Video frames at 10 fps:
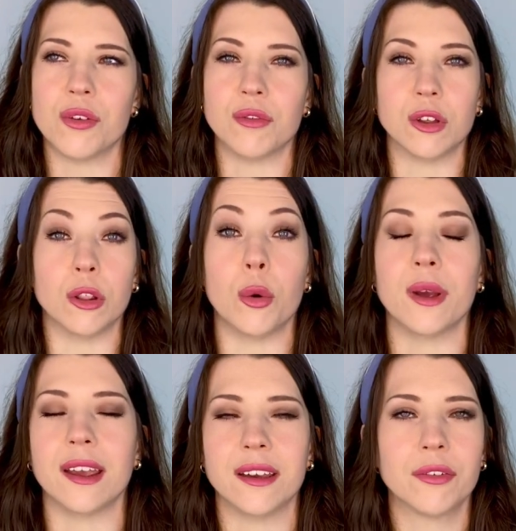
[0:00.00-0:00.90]
of
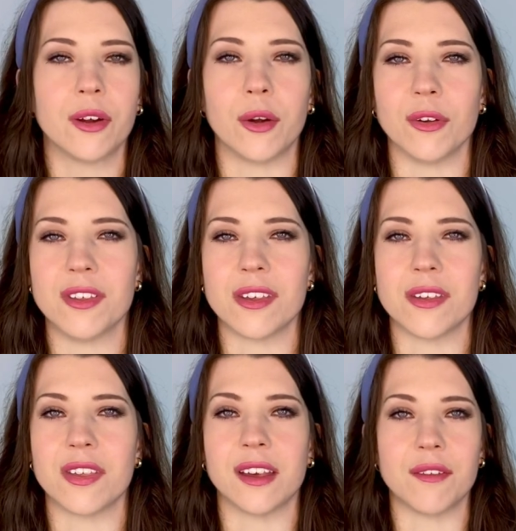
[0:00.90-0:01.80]
glowing
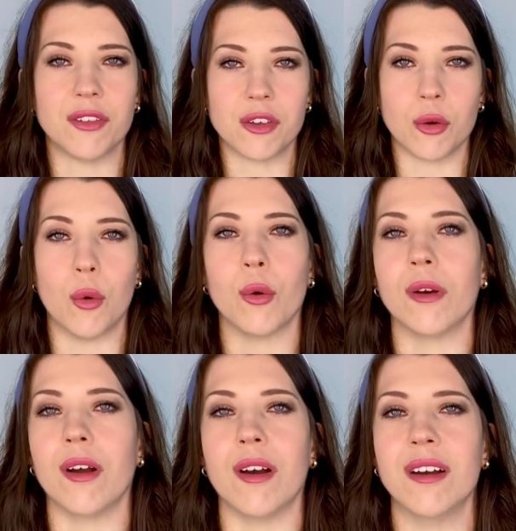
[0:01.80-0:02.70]
fragrances that give this
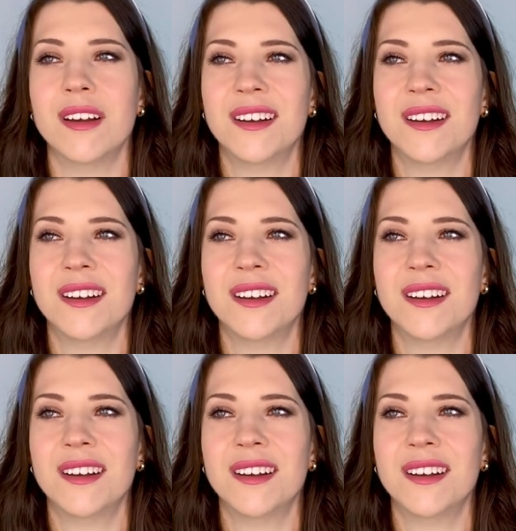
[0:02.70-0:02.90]
aura